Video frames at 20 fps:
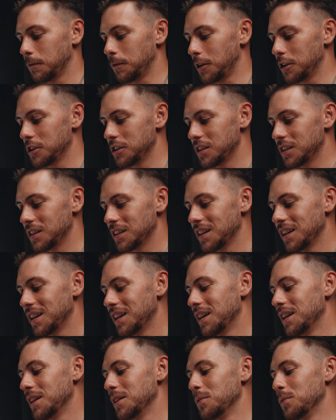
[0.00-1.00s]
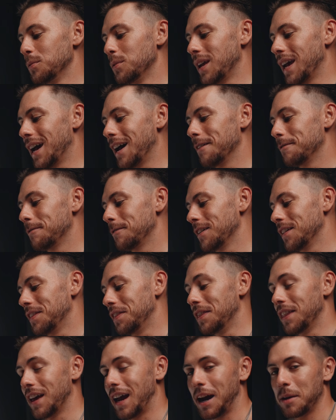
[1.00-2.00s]
First, we have
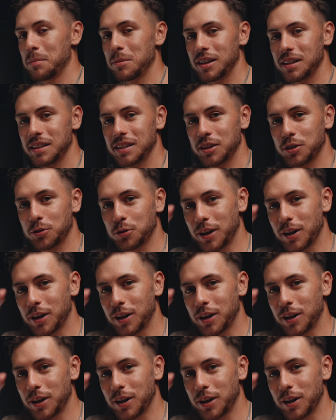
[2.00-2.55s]
the MX